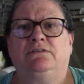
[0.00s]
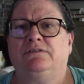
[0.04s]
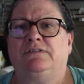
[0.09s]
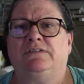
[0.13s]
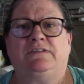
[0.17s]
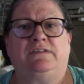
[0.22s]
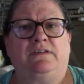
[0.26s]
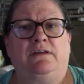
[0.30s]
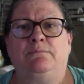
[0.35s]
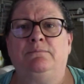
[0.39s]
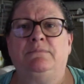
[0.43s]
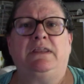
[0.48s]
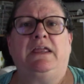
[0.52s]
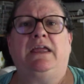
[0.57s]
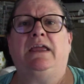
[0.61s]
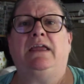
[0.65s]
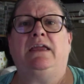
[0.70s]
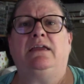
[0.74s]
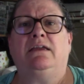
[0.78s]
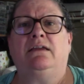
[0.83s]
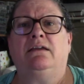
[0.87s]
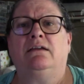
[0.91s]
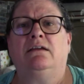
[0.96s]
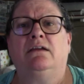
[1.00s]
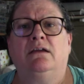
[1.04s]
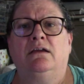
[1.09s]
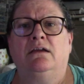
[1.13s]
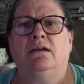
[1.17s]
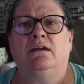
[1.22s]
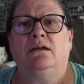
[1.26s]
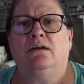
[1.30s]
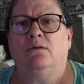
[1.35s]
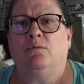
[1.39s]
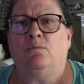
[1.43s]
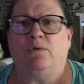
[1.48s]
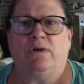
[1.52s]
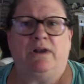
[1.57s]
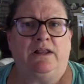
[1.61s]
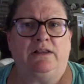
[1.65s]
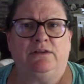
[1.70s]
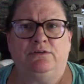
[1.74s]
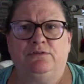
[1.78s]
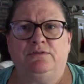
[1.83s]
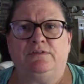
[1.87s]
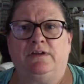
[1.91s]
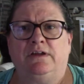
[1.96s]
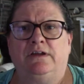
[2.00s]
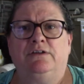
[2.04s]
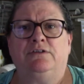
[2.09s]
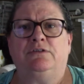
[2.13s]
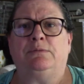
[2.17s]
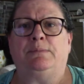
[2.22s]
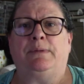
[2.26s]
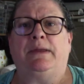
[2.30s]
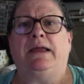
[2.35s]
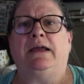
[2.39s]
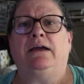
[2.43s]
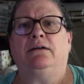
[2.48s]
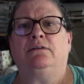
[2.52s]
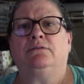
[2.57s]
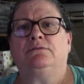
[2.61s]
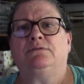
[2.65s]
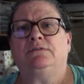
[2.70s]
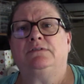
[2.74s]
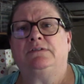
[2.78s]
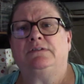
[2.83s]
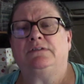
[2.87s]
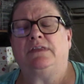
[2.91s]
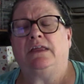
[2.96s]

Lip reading: someday when I lose 100 pounds.